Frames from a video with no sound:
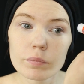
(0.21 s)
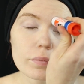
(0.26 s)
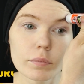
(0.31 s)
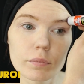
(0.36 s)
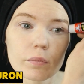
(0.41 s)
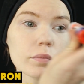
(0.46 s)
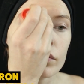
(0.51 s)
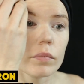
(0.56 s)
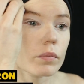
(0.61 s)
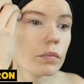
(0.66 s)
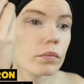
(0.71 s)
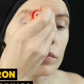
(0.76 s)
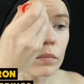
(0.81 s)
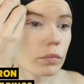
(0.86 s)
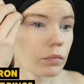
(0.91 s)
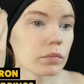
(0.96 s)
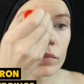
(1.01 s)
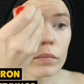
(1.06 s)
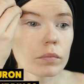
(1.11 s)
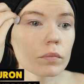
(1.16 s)
Hey
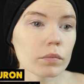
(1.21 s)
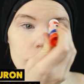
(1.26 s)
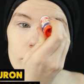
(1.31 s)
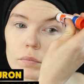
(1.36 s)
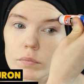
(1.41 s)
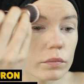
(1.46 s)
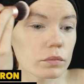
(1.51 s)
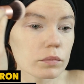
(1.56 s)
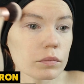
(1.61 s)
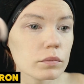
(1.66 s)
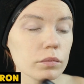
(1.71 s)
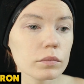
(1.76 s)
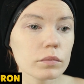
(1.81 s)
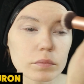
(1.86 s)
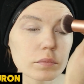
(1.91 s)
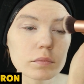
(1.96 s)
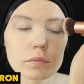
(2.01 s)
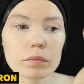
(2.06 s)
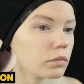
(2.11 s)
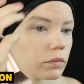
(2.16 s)
everyone, I'm back with
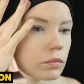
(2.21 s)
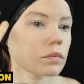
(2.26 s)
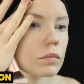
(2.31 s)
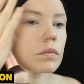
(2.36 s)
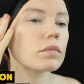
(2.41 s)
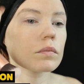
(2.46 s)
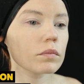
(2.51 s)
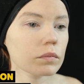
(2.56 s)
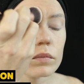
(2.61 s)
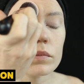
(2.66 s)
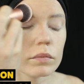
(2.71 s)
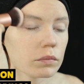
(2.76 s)
another Lord of the